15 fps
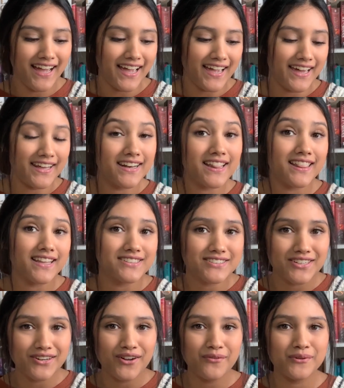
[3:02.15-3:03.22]
and let's
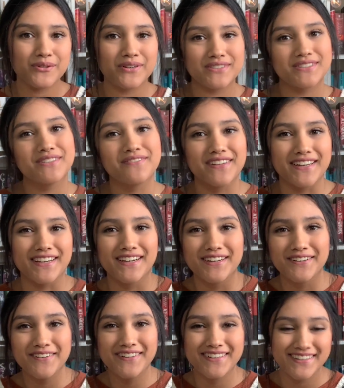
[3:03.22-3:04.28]
get on with the rest of the
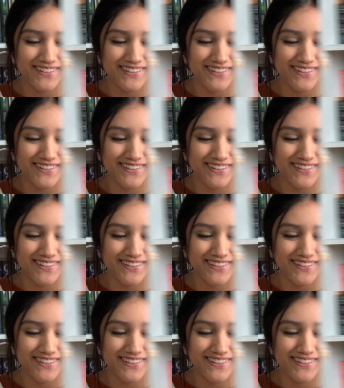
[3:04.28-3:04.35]
video.